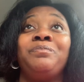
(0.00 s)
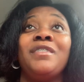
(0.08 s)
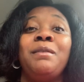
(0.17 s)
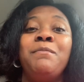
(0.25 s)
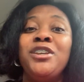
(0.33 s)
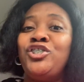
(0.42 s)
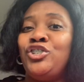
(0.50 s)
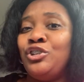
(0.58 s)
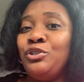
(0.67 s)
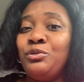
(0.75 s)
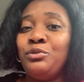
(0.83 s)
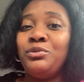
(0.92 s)

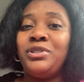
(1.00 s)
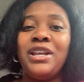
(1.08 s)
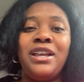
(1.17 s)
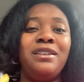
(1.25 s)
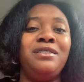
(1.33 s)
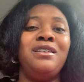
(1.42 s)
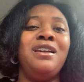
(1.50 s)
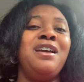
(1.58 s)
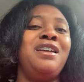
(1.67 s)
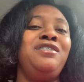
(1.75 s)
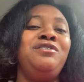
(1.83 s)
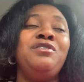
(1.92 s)
misused, and
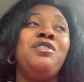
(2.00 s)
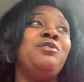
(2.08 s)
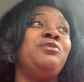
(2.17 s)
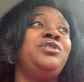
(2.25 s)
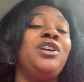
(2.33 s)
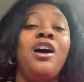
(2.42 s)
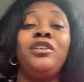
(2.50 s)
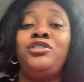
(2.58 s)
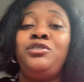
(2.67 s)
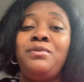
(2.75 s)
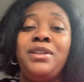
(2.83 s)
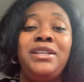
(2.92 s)
talked
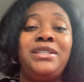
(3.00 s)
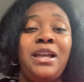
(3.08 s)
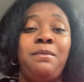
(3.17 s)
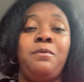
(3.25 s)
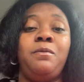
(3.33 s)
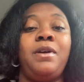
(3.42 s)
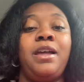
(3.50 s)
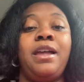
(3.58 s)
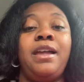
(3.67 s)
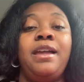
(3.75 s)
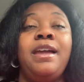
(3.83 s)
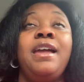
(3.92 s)
to any type of
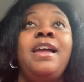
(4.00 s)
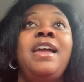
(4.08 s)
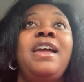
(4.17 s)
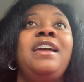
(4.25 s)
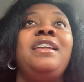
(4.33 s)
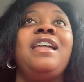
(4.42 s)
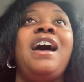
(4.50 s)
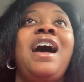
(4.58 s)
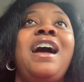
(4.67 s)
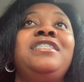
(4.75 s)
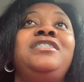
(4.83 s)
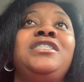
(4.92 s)
way. And
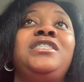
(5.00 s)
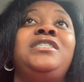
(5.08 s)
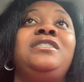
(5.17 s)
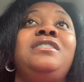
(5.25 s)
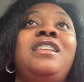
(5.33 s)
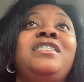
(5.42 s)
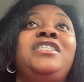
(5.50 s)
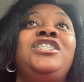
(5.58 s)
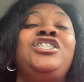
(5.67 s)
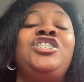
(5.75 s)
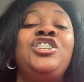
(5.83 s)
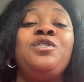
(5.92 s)
I just
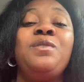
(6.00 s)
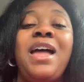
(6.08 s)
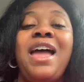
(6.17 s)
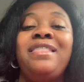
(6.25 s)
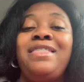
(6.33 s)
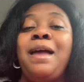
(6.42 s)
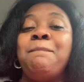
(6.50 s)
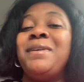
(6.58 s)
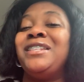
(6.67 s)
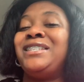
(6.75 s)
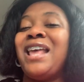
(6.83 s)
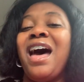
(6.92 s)
still had that
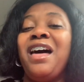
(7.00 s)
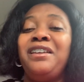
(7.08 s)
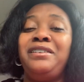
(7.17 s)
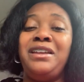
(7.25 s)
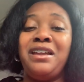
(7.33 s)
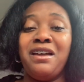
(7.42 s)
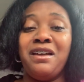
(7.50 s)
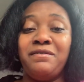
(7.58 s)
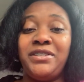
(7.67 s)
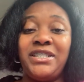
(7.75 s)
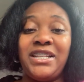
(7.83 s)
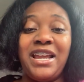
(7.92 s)
mentality
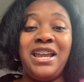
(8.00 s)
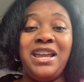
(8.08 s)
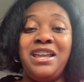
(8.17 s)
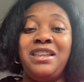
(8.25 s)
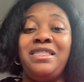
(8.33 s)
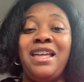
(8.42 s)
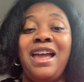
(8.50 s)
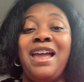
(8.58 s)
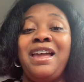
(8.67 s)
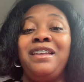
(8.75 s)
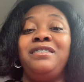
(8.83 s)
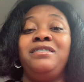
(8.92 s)
of saying
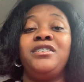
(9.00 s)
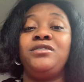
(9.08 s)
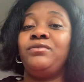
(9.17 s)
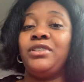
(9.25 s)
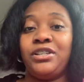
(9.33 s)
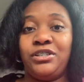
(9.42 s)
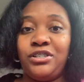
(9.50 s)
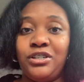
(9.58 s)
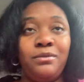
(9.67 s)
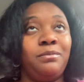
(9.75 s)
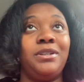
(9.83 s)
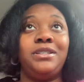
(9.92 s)
that this
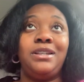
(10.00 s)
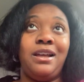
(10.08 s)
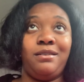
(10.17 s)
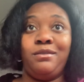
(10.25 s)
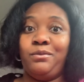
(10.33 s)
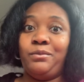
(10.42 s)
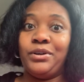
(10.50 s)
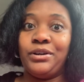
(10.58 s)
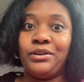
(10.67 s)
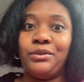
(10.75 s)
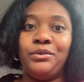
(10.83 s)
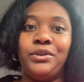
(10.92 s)
relationship is not gonna
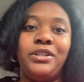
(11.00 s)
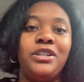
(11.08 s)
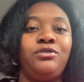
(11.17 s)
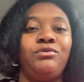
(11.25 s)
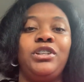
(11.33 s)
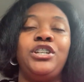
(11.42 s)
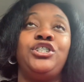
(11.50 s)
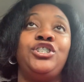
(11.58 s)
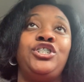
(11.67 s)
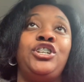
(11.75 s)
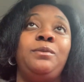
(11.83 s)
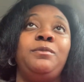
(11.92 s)
work, or this
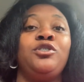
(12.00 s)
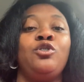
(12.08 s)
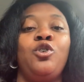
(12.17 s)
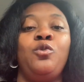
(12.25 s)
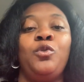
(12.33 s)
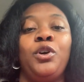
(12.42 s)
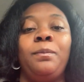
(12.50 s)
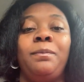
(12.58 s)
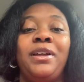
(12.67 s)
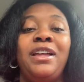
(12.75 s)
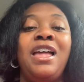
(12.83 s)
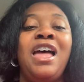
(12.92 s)
relationship is gonna work,
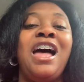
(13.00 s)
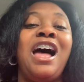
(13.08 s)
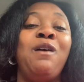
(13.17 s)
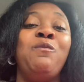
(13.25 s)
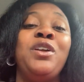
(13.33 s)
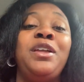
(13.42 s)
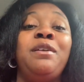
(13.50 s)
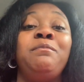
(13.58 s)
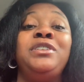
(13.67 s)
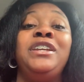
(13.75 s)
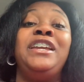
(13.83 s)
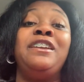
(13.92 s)
but I want
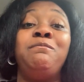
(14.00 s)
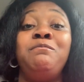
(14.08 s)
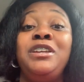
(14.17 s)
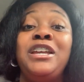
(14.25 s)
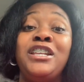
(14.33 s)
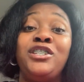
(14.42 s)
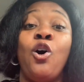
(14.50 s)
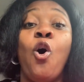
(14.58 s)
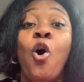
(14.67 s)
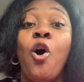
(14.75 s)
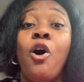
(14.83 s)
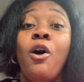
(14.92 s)
him to give me his
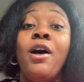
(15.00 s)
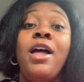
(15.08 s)
all